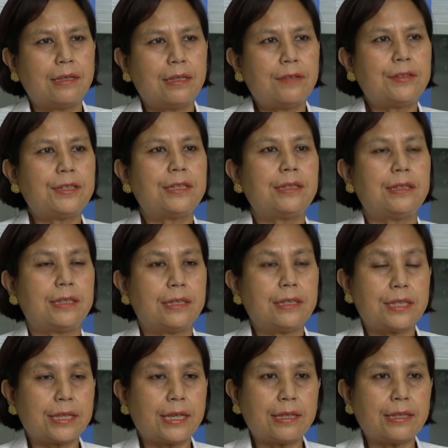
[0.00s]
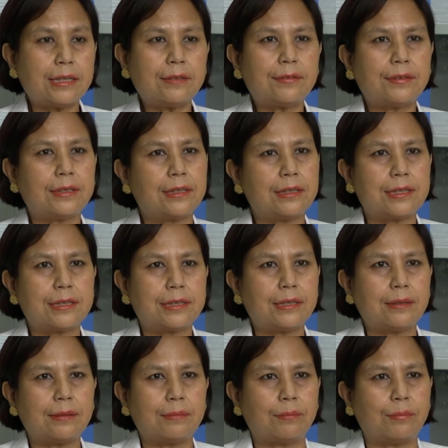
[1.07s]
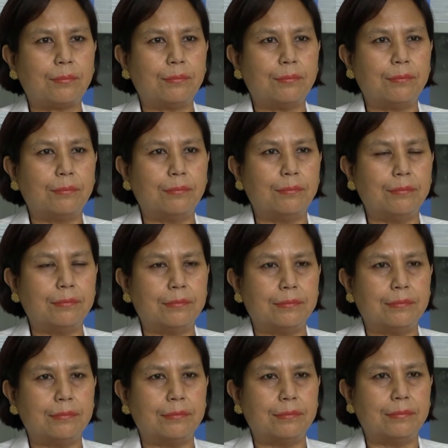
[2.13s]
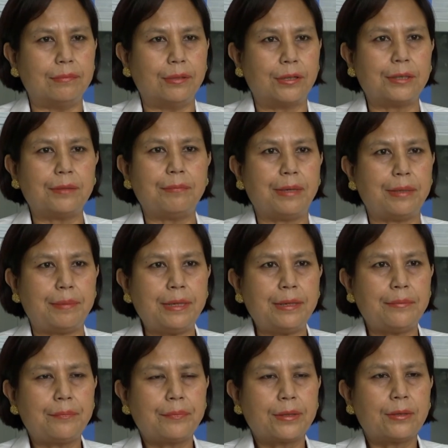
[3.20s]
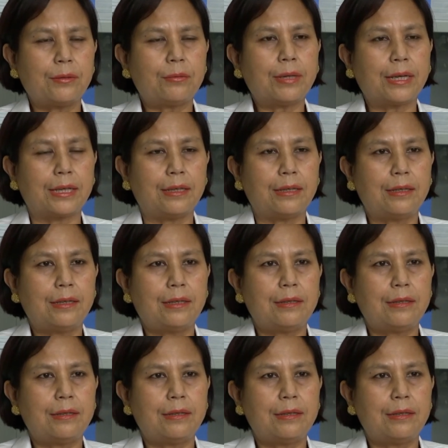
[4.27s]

If she can deliver a still born baby. Why?